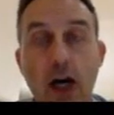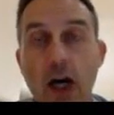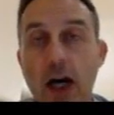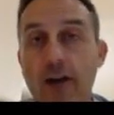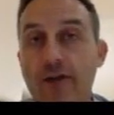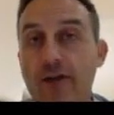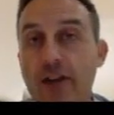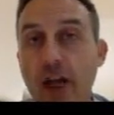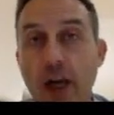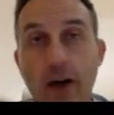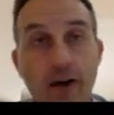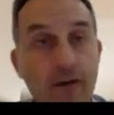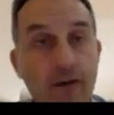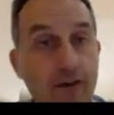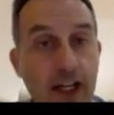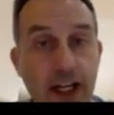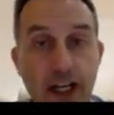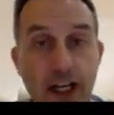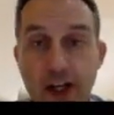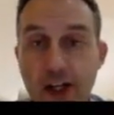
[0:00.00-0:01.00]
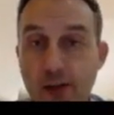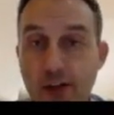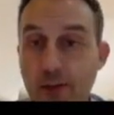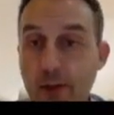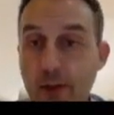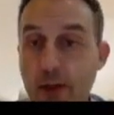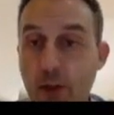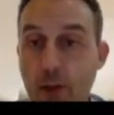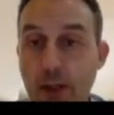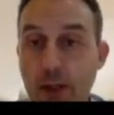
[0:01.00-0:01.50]
I have no affiliation with
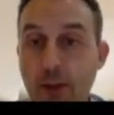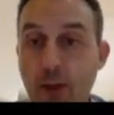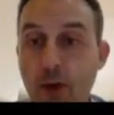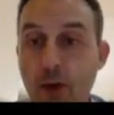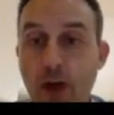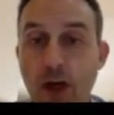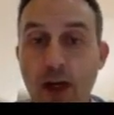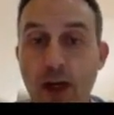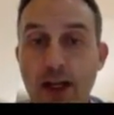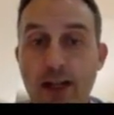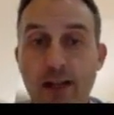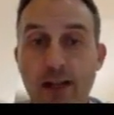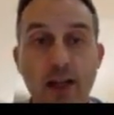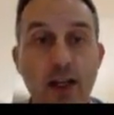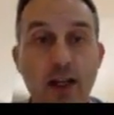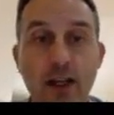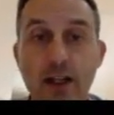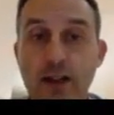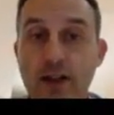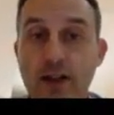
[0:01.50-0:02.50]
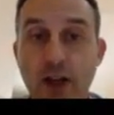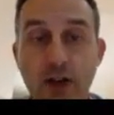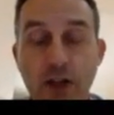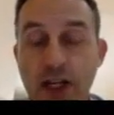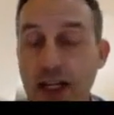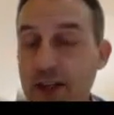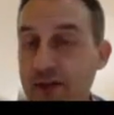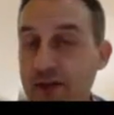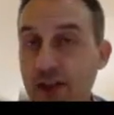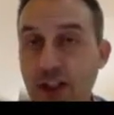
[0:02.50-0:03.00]
these people, guys. Don't
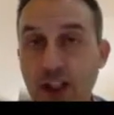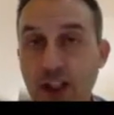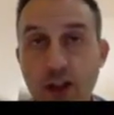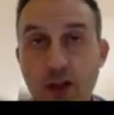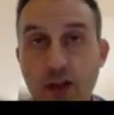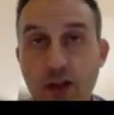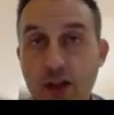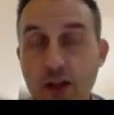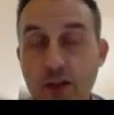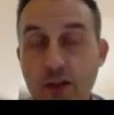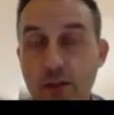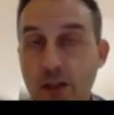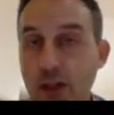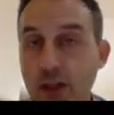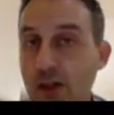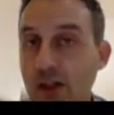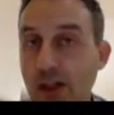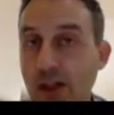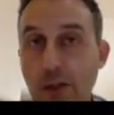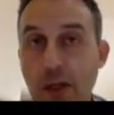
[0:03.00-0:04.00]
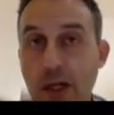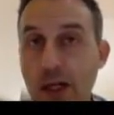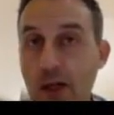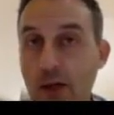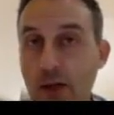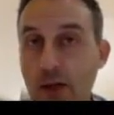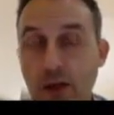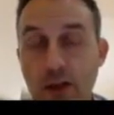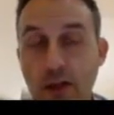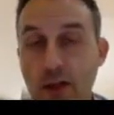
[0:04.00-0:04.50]
have to use them. Use someone
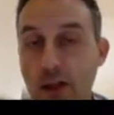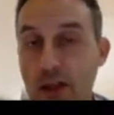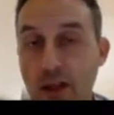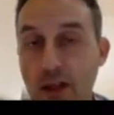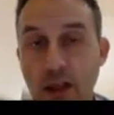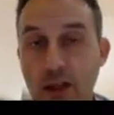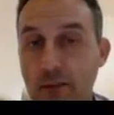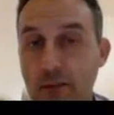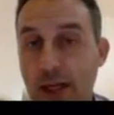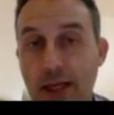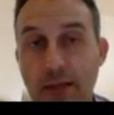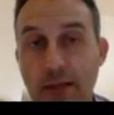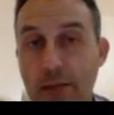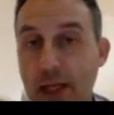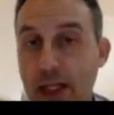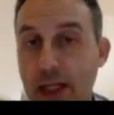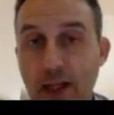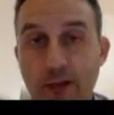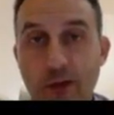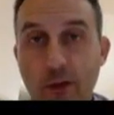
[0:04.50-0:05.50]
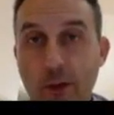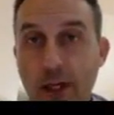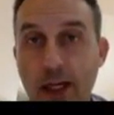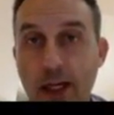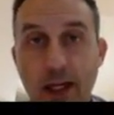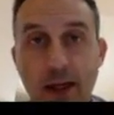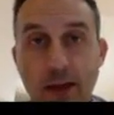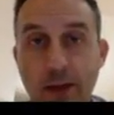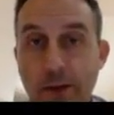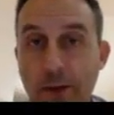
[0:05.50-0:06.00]
else. I don't make money from
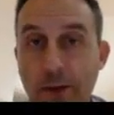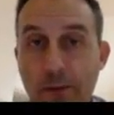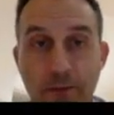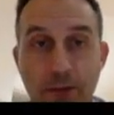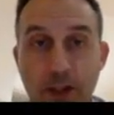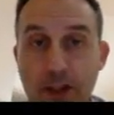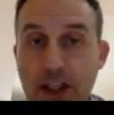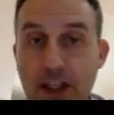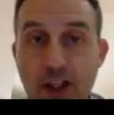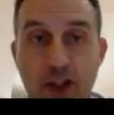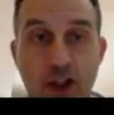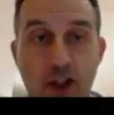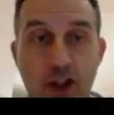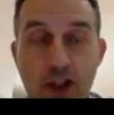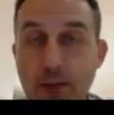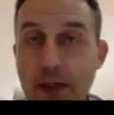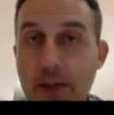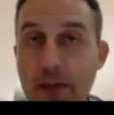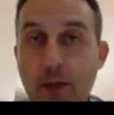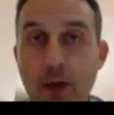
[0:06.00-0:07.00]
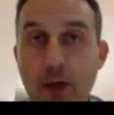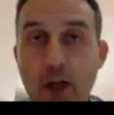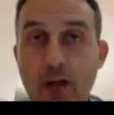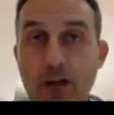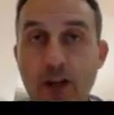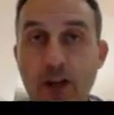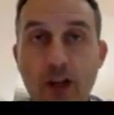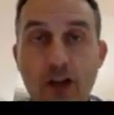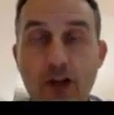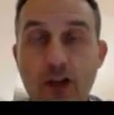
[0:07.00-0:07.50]
it. These are just the people that I've
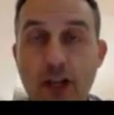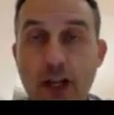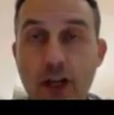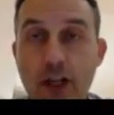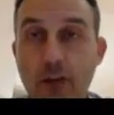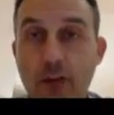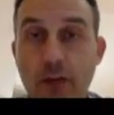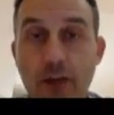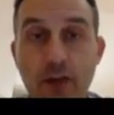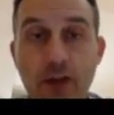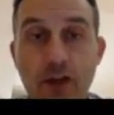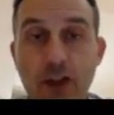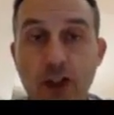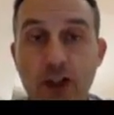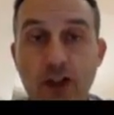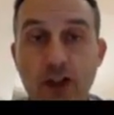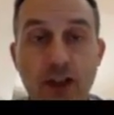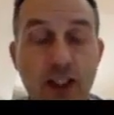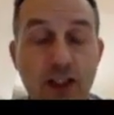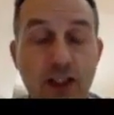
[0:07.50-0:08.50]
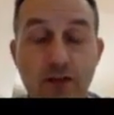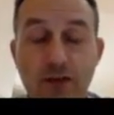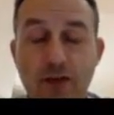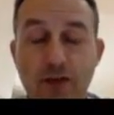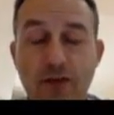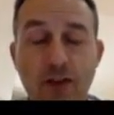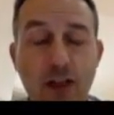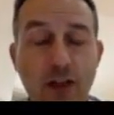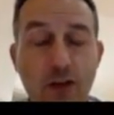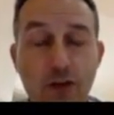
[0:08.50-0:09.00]
used, and I've been using this for
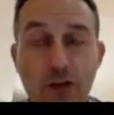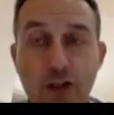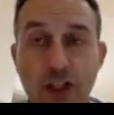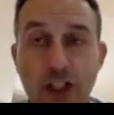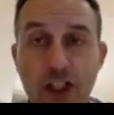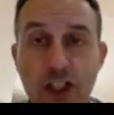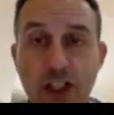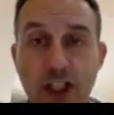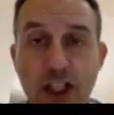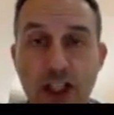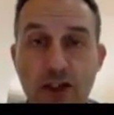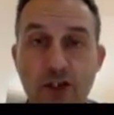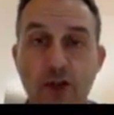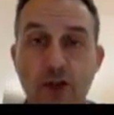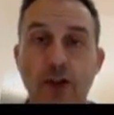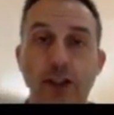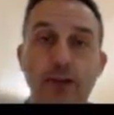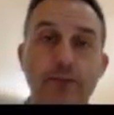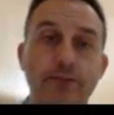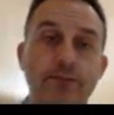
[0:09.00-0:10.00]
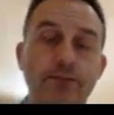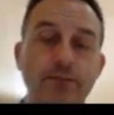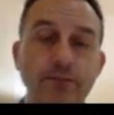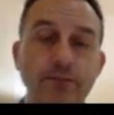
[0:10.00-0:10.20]
5 or 6 years, all right?